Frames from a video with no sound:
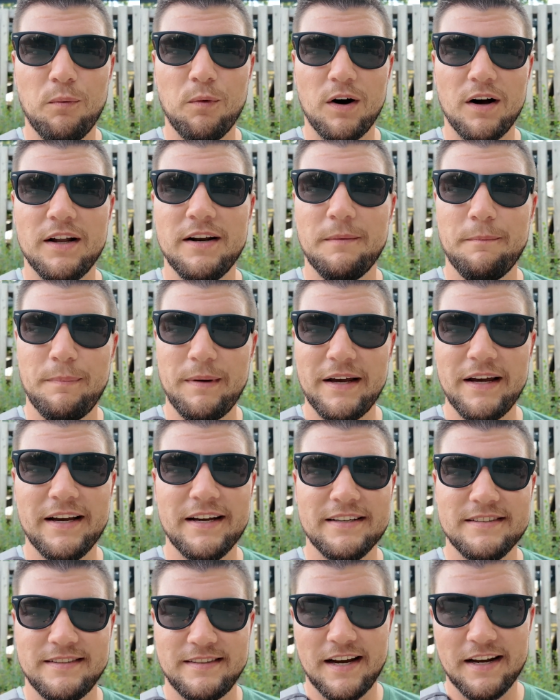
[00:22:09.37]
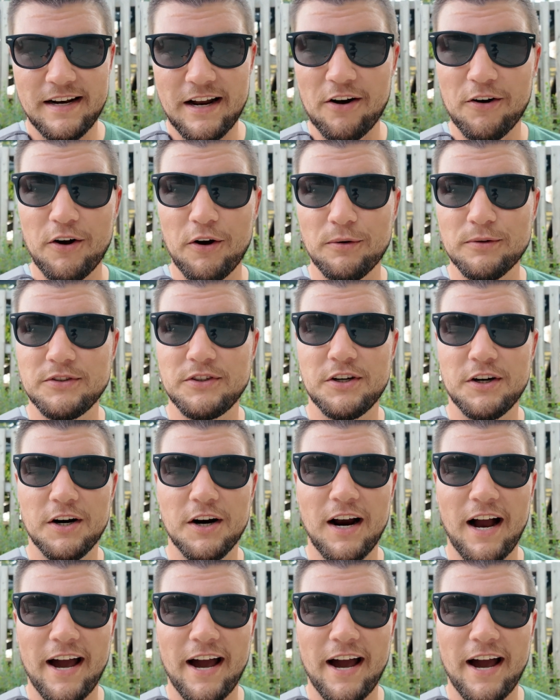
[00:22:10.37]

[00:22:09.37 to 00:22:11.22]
one big standout coaster.